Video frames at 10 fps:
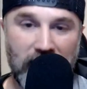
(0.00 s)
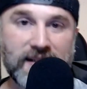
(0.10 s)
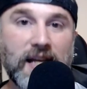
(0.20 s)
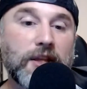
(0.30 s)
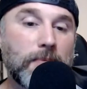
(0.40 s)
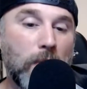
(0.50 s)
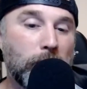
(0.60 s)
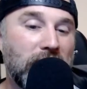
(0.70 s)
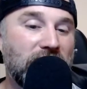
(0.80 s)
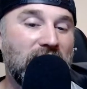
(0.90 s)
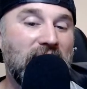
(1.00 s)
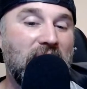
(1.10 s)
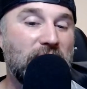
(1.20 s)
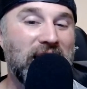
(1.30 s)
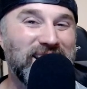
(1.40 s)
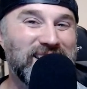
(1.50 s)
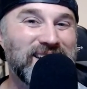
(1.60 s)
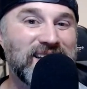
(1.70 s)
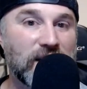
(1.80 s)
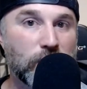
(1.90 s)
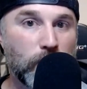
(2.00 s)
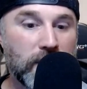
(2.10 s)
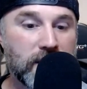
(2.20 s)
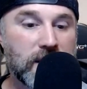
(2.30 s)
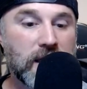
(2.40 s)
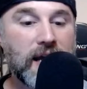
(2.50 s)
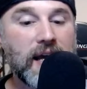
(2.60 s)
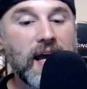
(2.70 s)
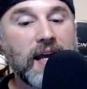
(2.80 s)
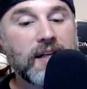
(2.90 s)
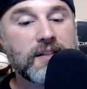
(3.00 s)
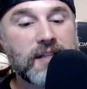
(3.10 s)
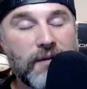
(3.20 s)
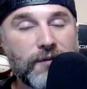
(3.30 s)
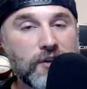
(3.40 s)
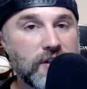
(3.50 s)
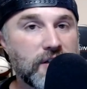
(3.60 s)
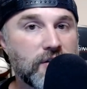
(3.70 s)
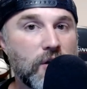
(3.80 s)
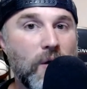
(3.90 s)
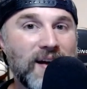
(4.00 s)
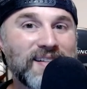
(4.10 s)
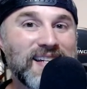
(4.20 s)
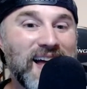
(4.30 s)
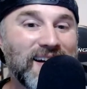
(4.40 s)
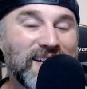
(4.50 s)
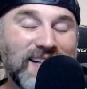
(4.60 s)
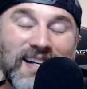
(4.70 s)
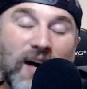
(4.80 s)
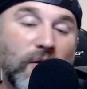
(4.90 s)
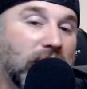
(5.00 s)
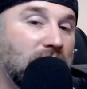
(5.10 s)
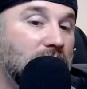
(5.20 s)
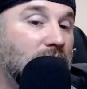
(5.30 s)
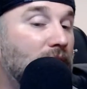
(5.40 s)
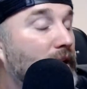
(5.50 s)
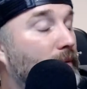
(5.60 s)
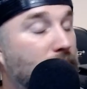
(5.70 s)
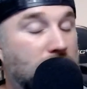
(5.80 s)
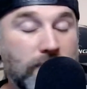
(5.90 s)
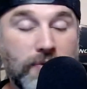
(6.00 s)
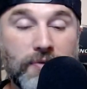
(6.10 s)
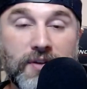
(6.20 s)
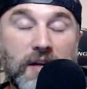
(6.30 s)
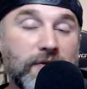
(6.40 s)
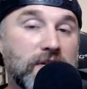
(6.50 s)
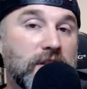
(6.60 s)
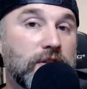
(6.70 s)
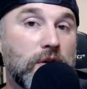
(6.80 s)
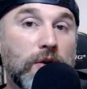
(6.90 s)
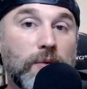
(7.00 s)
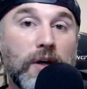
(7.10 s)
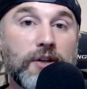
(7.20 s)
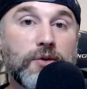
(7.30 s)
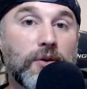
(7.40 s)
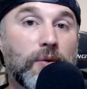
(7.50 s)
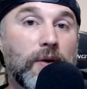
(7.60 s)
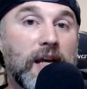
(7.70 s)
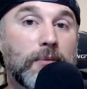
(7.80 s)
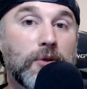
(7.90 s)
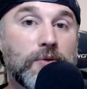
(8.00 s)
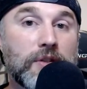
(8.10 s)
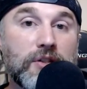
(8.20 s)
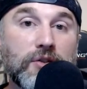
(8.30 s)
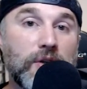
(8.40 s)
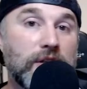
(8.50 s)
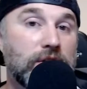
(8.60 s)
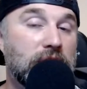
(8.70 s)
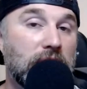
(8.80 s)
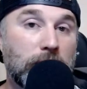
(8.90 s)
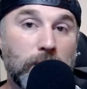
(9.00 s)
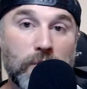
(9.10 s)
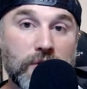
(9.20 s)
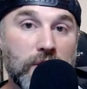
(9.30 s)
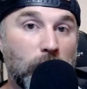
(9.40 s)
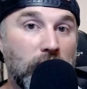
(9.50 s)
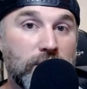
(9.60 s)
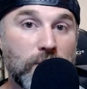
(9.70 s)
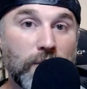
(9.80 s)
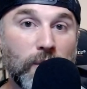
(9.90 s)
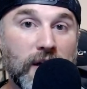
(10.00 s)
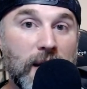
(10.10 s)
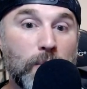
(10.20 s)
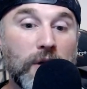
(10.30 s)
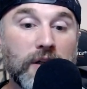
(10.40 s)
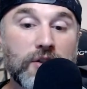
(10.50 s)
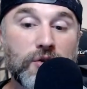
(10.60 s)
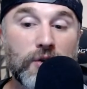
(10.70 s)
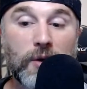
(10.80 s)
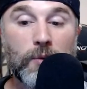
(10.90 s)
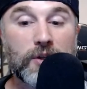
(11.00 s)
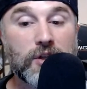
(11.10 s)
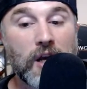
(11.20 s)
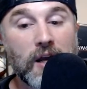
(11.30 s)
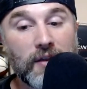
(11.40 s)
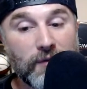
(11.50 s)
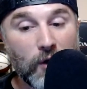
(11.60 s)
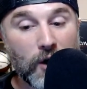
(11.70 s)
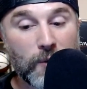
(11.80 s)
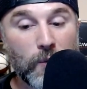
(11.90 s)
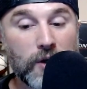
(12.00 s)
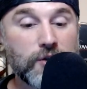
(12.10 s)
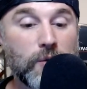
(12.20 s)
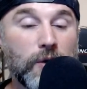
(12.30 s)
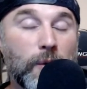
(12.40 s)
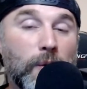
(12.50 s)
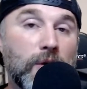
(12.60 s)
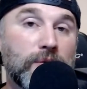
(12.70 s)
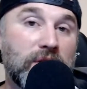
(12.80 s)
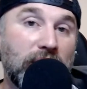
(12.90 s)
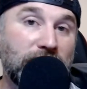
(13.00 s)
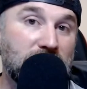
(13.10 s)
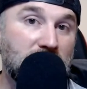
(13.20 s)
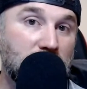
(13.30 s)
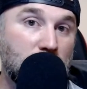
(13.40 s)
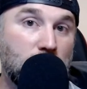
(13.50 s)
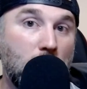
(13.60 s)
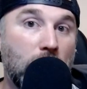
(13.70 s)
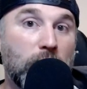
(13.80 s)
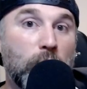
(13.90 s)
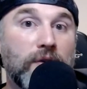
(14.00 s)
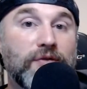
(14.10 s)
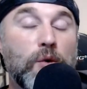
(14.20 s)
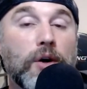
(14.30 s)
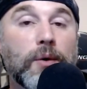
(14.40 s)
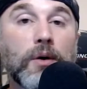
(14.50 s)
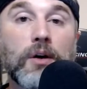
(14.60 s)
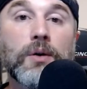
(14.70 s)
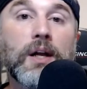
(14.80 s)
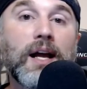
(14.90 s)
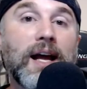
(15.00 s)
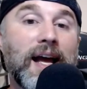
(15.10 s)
As at the moment, they have 86 wins and San Francisco has 90. Now, again, San Francisco can run into a 3-game losing streak, just like the Brewers can run into a 3-game winning streak, which they've already won 2 in a row. San Francisco's already won 4 in a row.